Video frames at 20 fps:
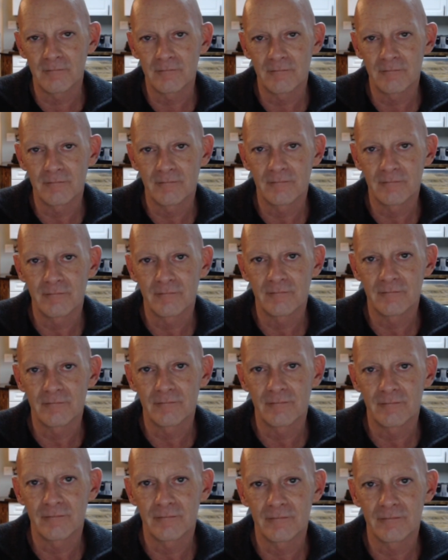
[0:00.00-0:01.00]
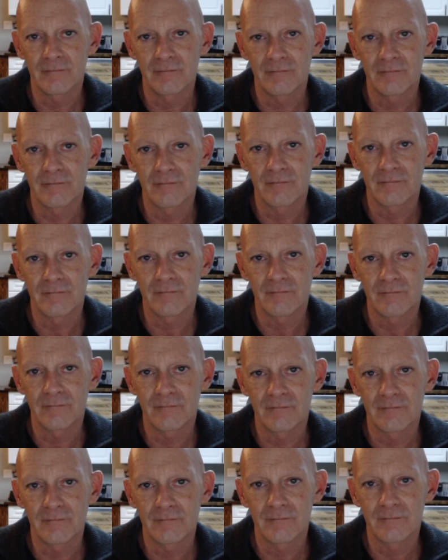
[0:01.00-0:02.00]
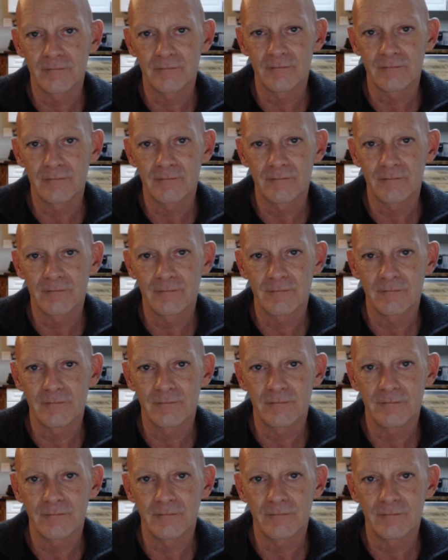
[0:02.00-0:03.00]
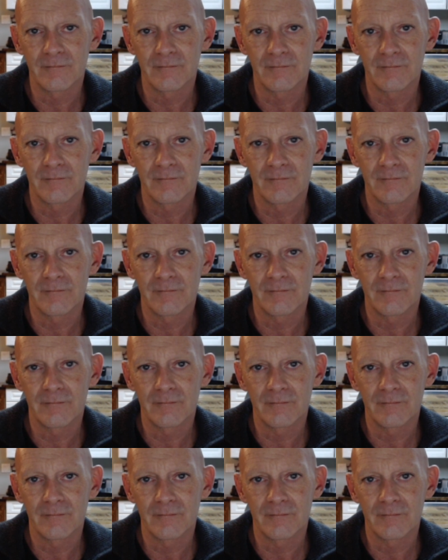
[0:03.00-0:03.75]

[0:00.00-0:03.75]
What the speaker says: Nothing is said.